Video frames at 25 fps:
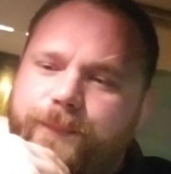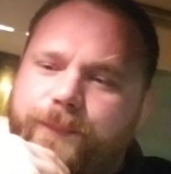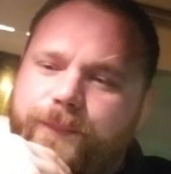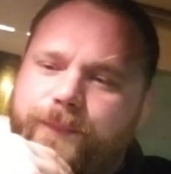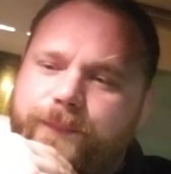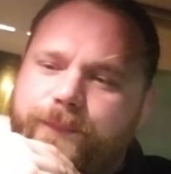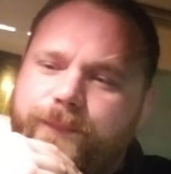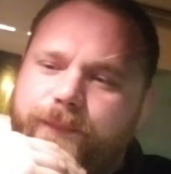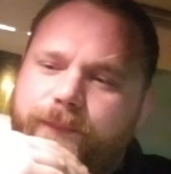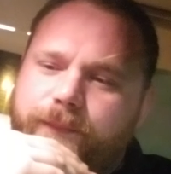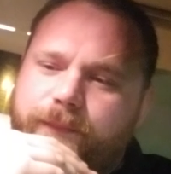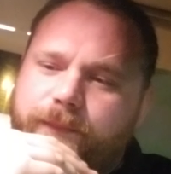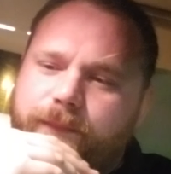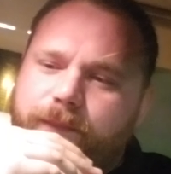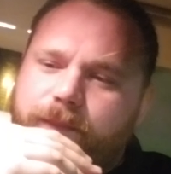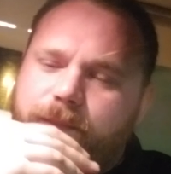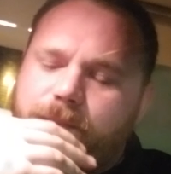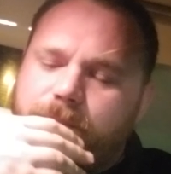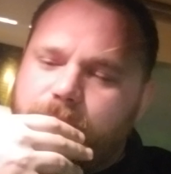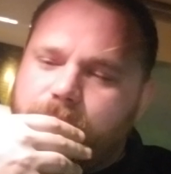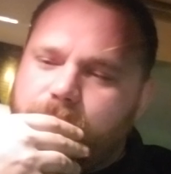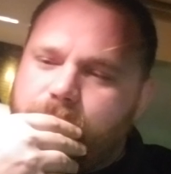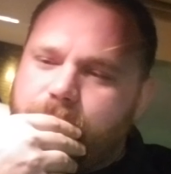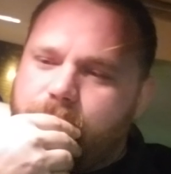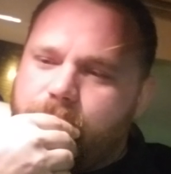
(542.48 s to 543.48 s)

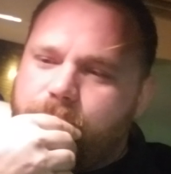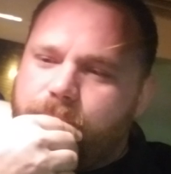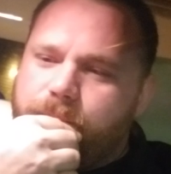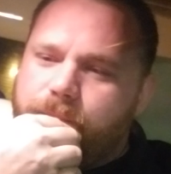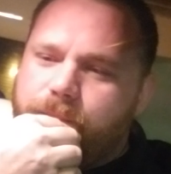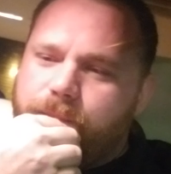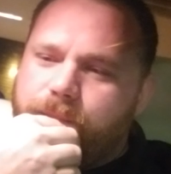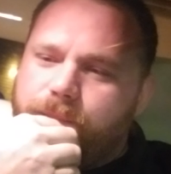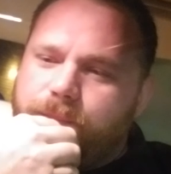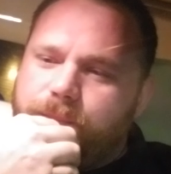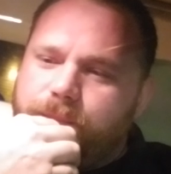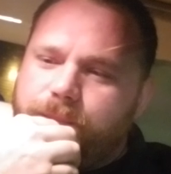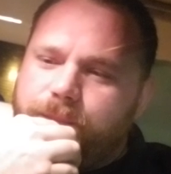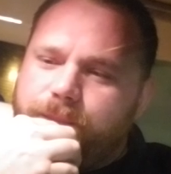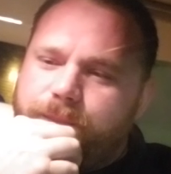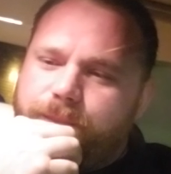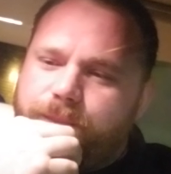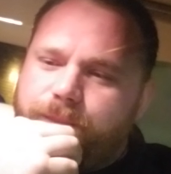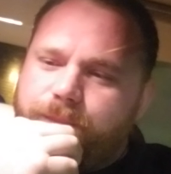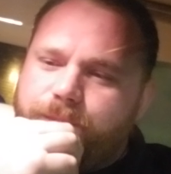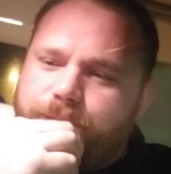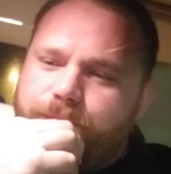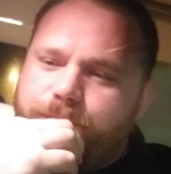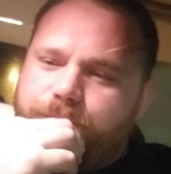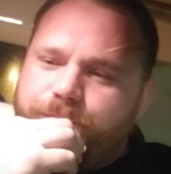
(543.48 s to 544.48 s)

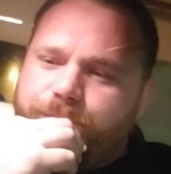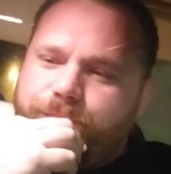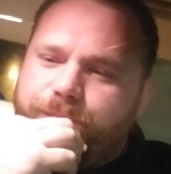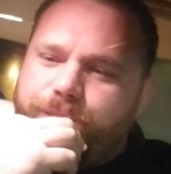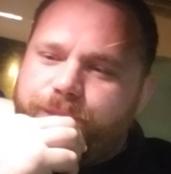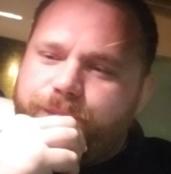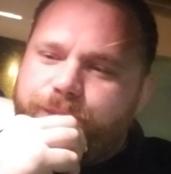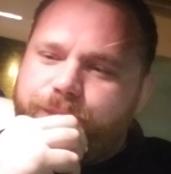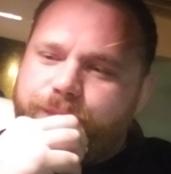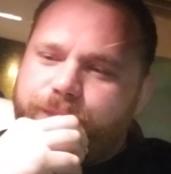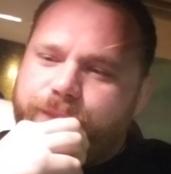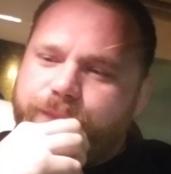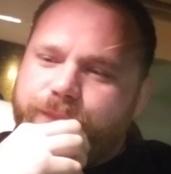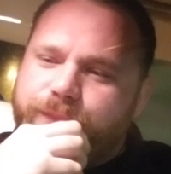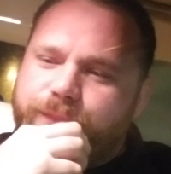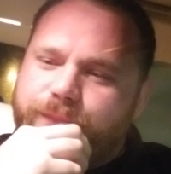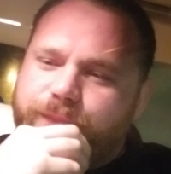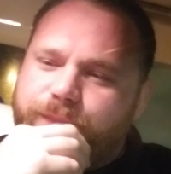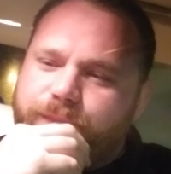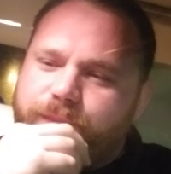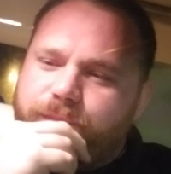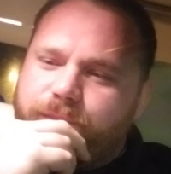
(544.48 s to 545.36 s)
Nobody speaks.